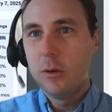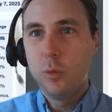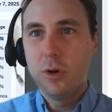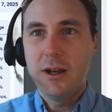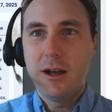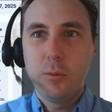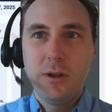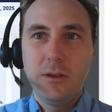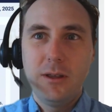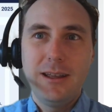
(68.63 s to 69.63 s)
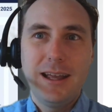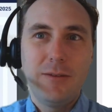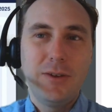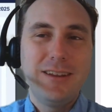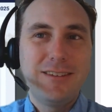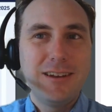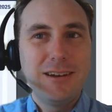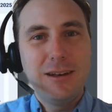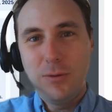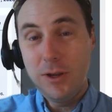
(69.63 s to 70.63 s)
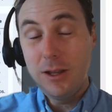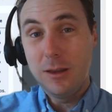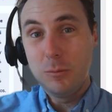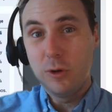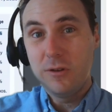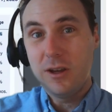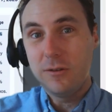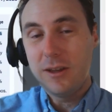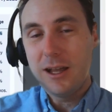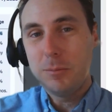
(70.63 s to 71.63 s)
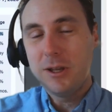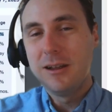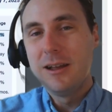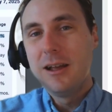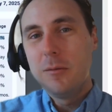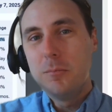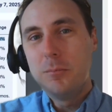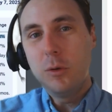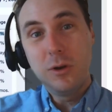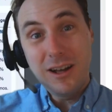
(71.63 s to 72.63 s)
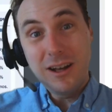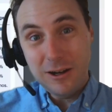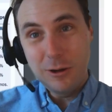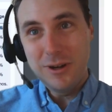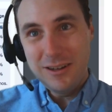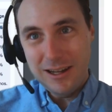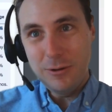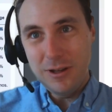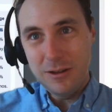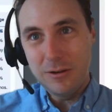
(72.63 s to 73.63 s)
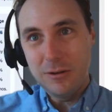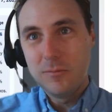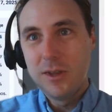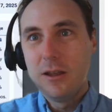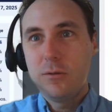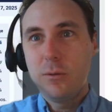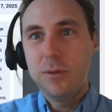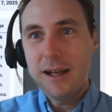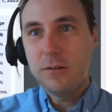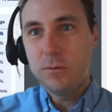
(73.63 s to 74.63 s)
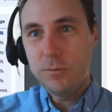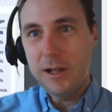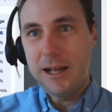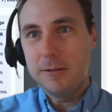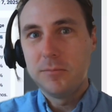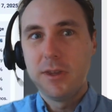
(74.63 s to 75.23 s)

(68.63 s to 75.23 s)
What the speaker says: We're not really having significantly more sales happen, but we're not going down either. So that's flat.